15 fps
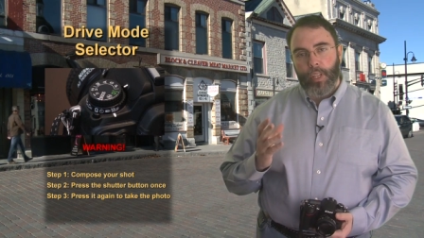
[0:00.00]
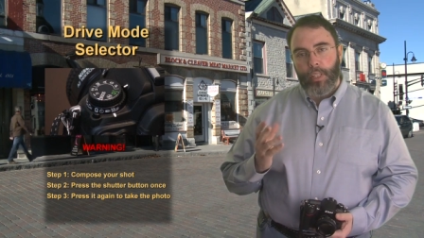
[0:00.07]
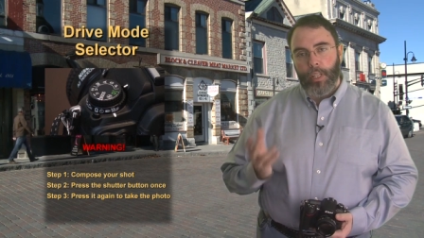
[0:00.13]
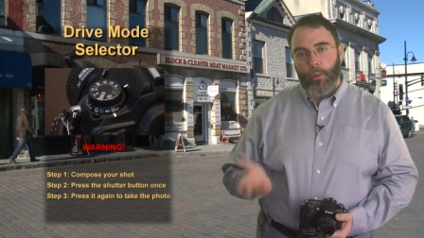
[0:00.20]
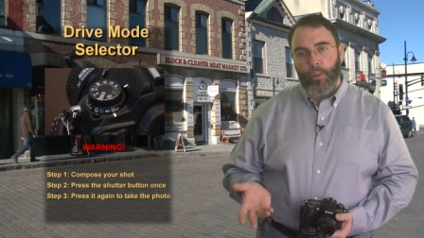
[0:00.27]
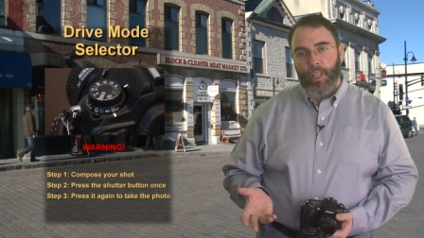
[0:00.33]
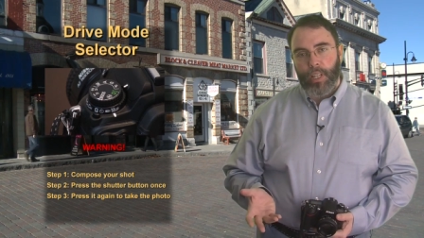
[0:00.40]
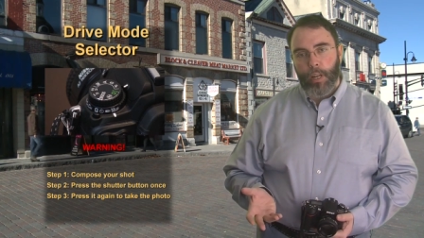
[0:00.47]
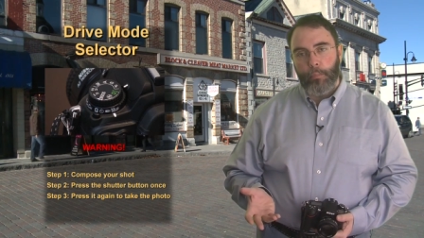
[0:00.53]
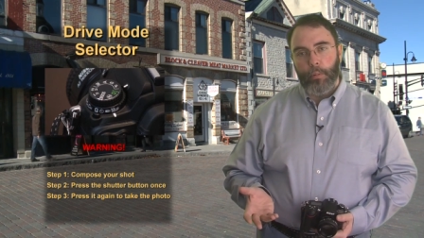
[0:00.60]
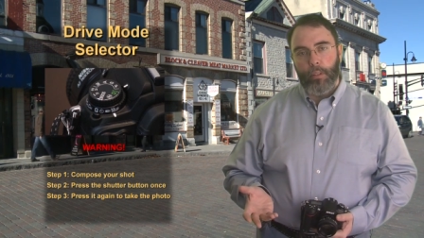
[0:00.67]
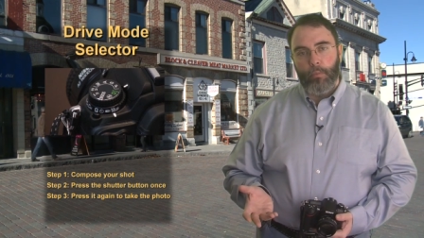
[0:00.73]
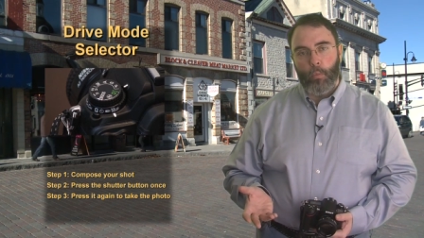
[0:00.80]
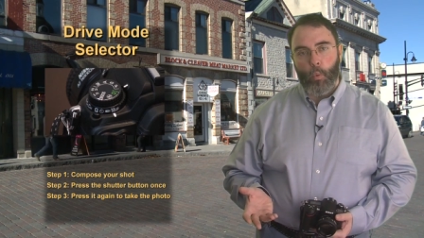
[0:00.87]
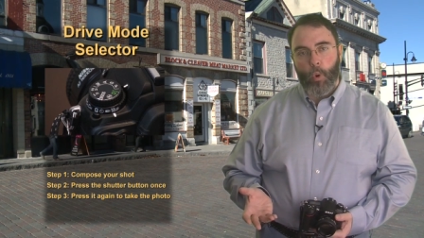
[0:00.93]
Now a couple
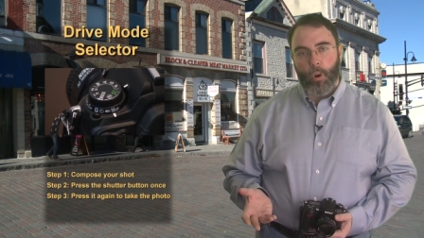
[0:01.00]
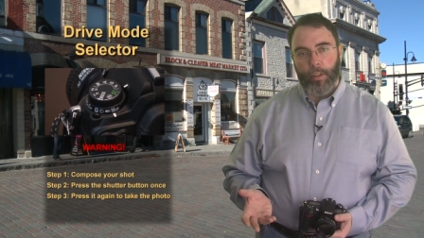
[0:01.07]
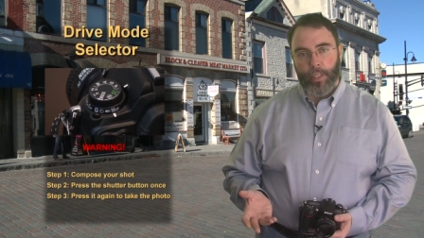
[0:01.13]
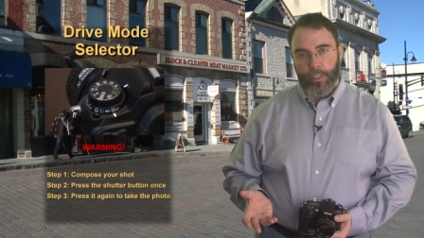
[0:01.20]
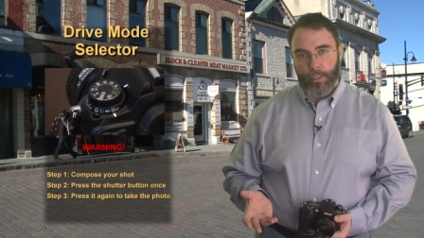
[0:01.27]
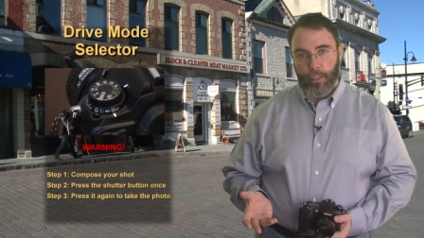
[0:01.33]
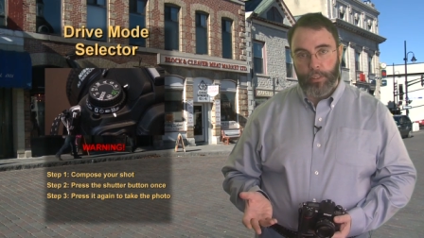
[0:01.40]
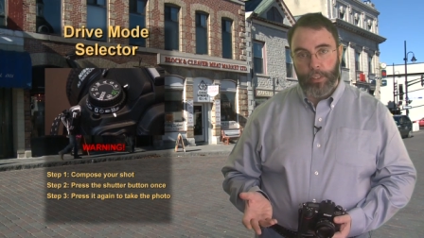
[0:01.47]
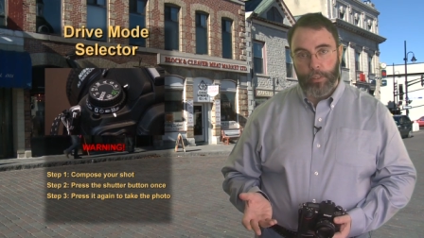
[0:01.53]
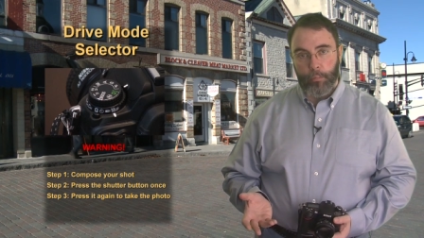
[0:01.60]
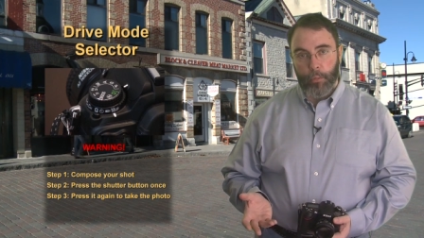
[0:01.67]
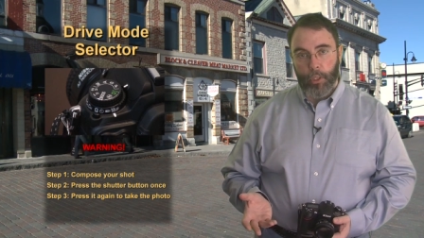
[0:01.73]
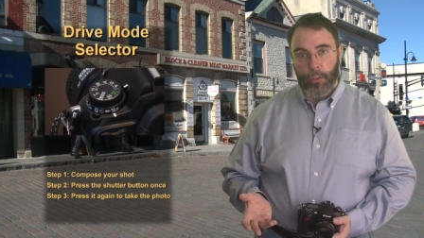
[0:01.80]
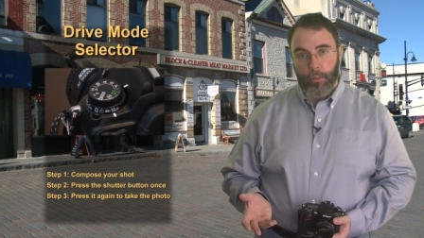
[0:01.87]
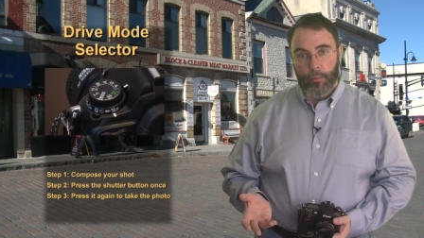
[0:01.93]
of warnings on this
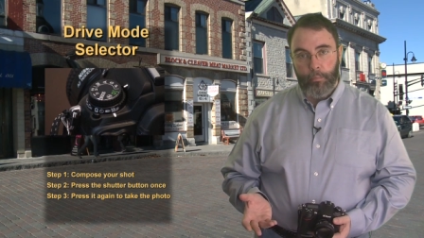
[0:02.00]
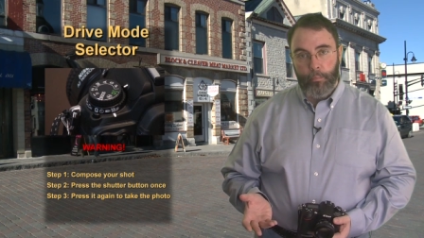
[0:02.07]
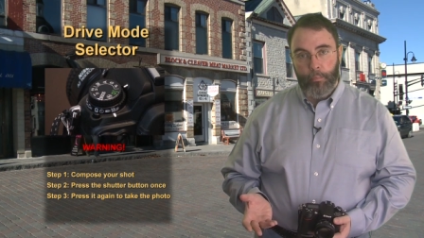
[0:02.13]
mode.